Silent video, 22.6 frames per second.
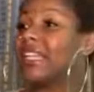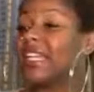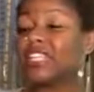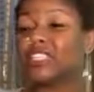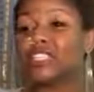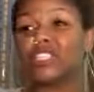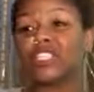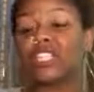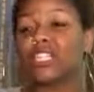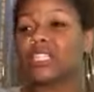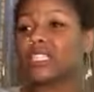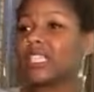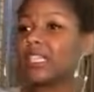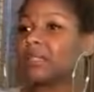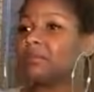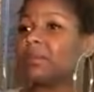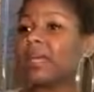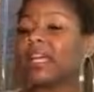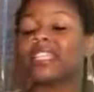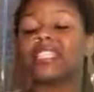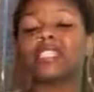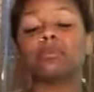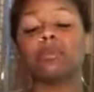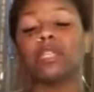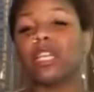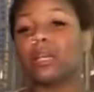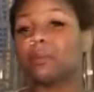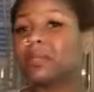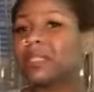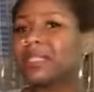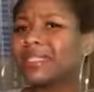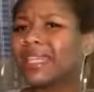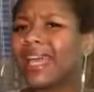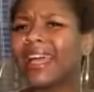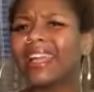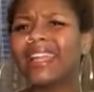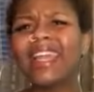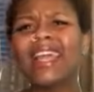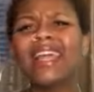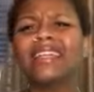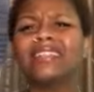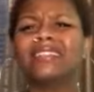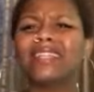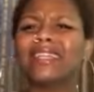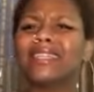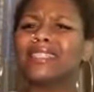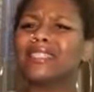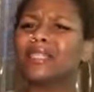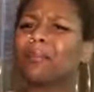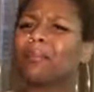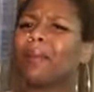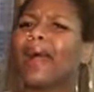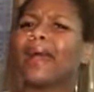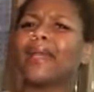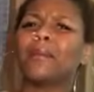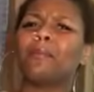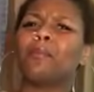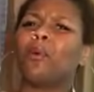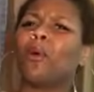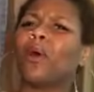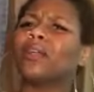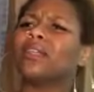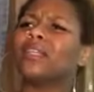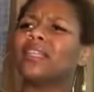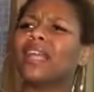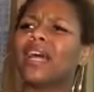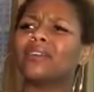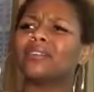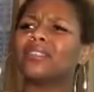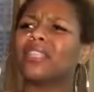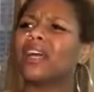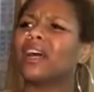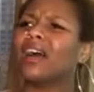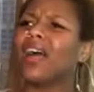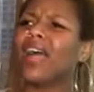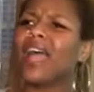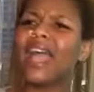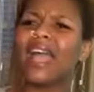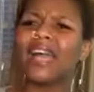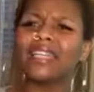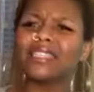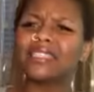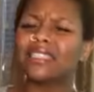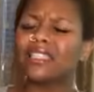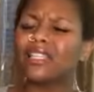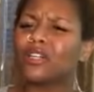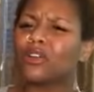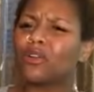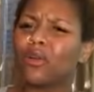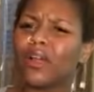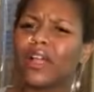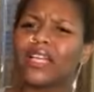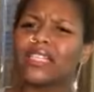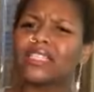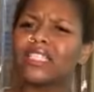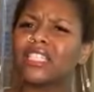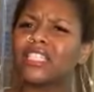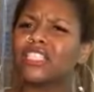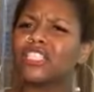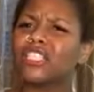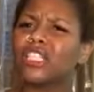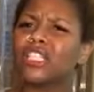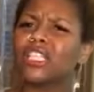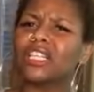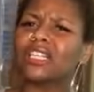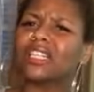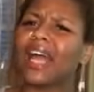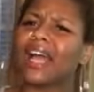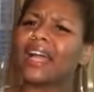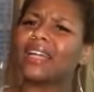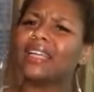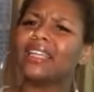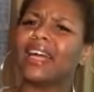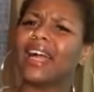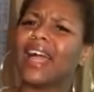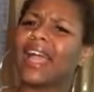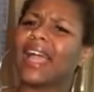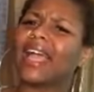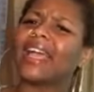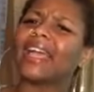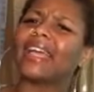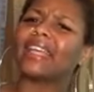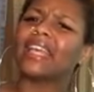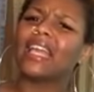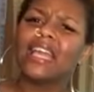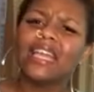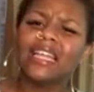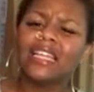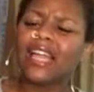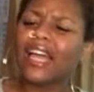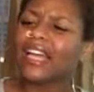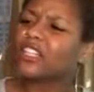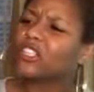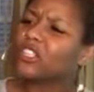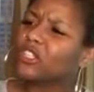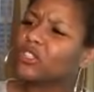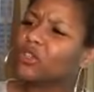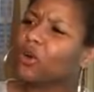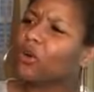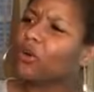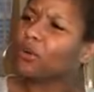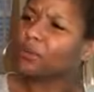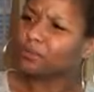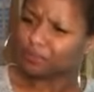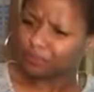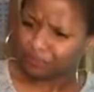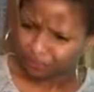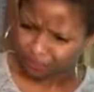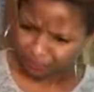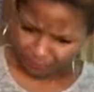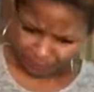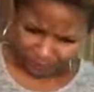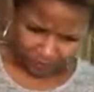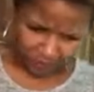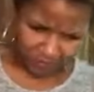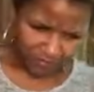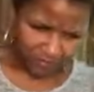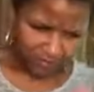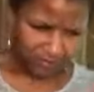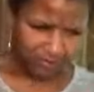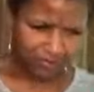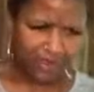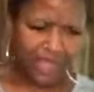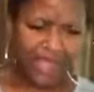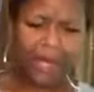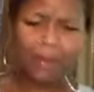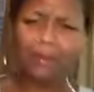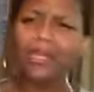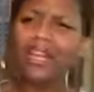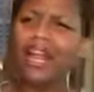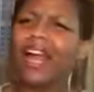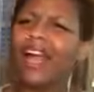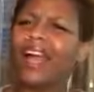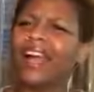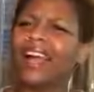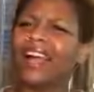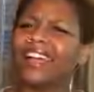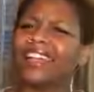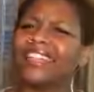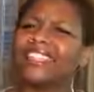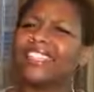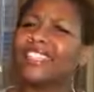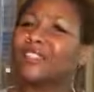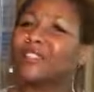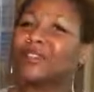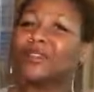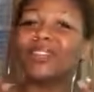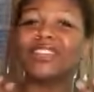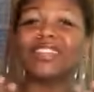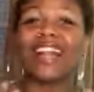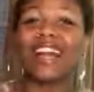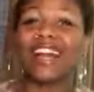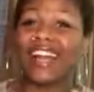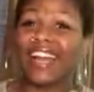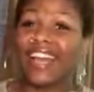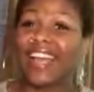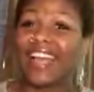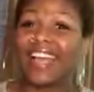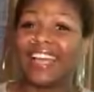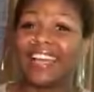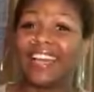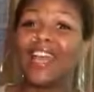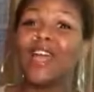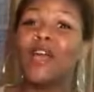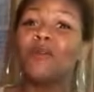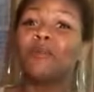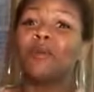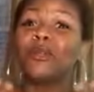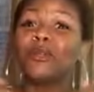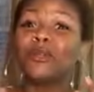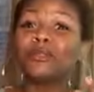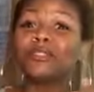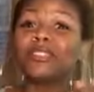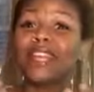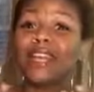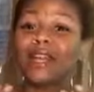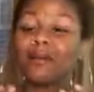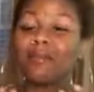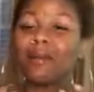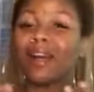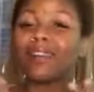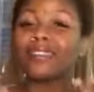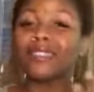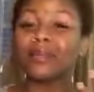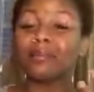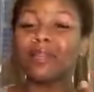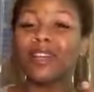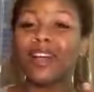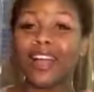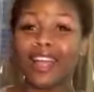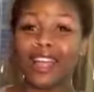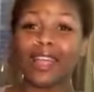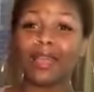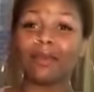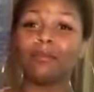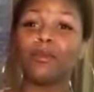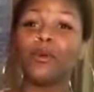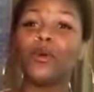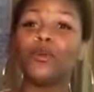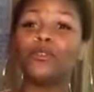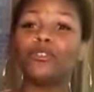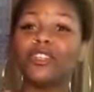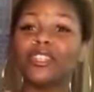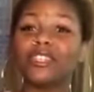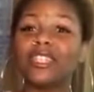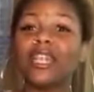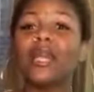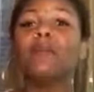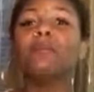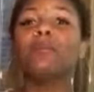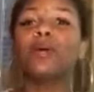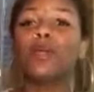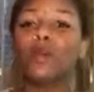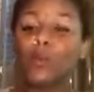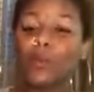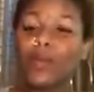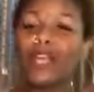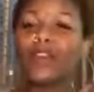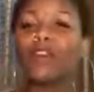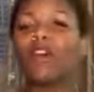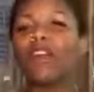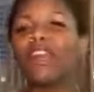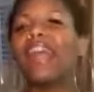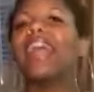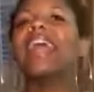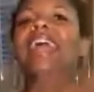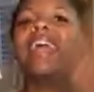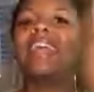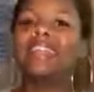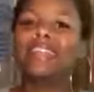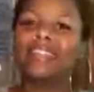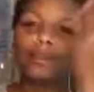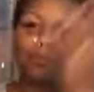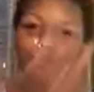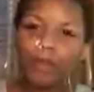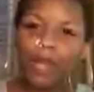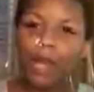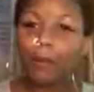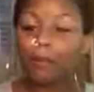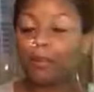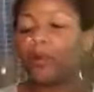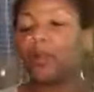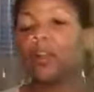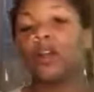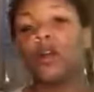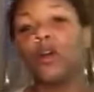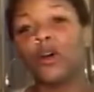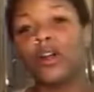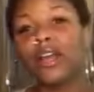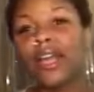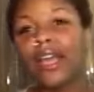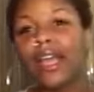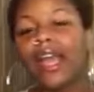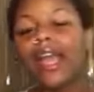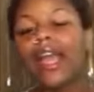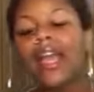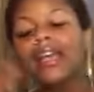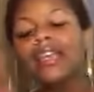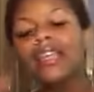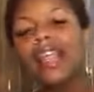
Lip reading: It makes me upset. Then somebody pointed out that her ass look crazy and she looked like a little ant. Like, you know, I mean, she doing like an ant. When you think about them little ant movies, put a wig on an ant. Pepper, okay?